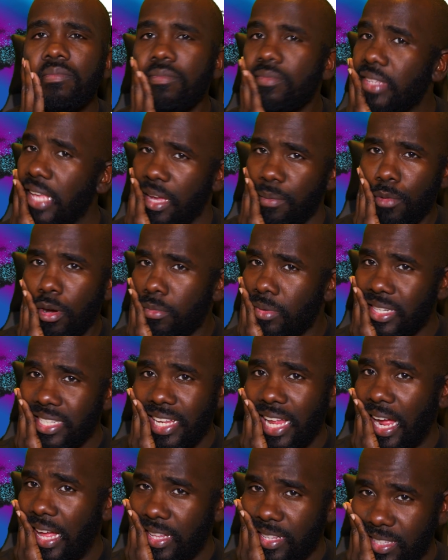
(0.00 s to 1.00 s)
take a moment of
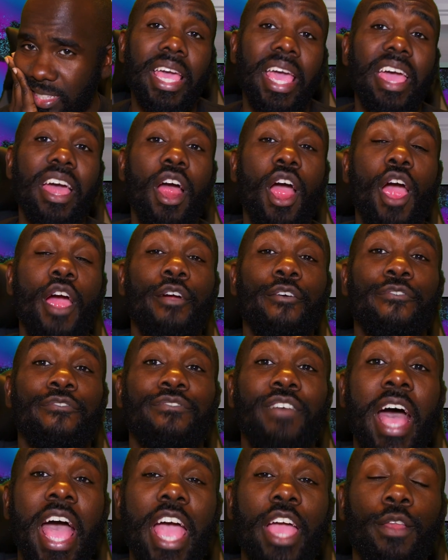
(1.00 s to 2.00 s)
silence. And our
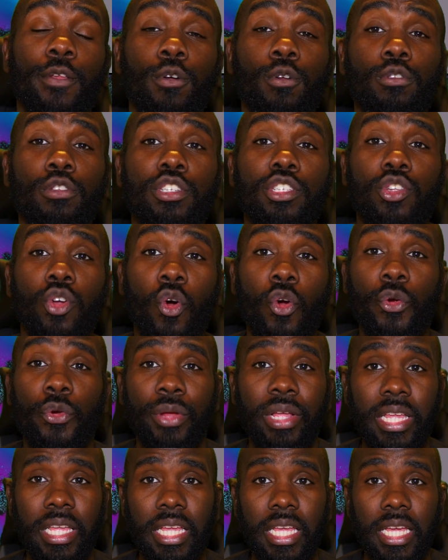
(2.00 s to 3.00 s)
final
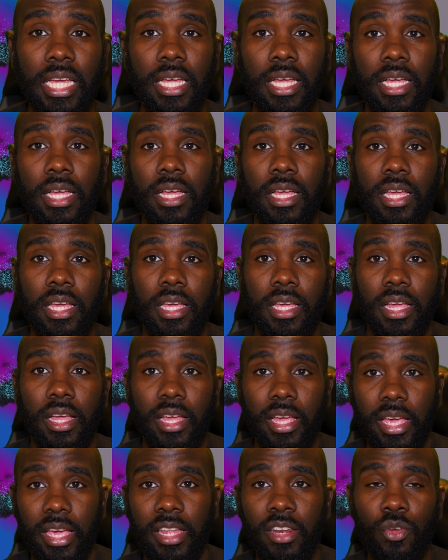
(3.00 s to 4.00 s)
story,
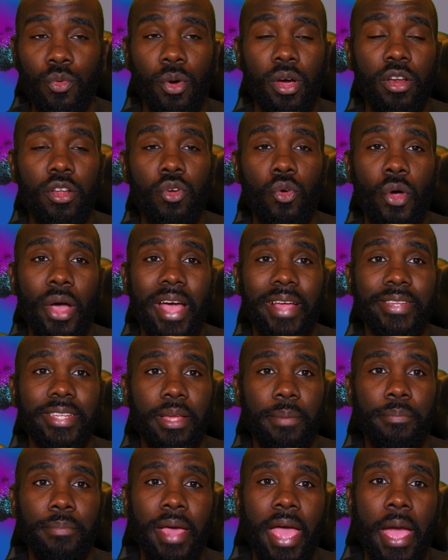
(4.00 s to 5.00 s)
anyone who has a
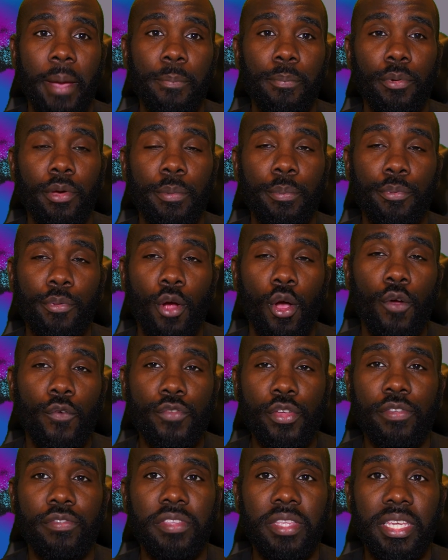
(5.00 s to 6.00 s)
MacBook Pro
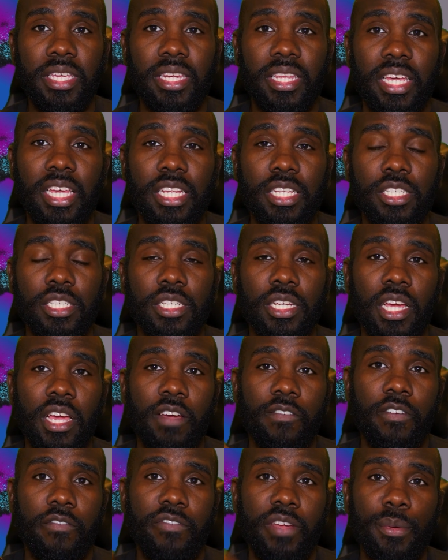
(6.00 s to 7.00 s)
15-inch
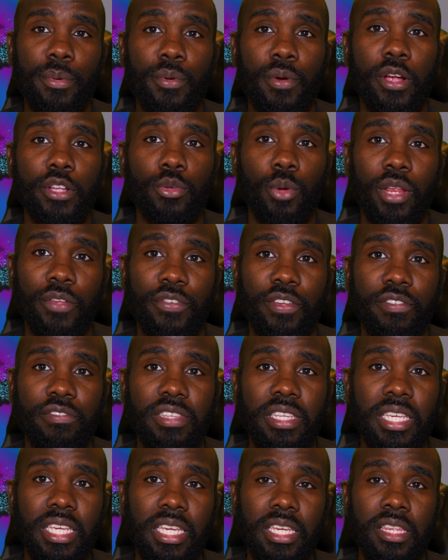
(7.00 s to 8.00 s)
from February
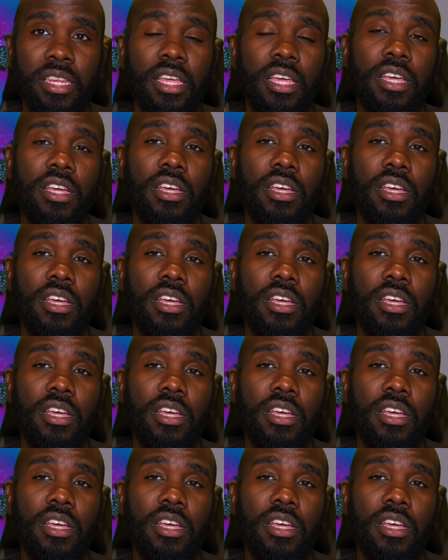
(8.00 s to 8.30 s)
2015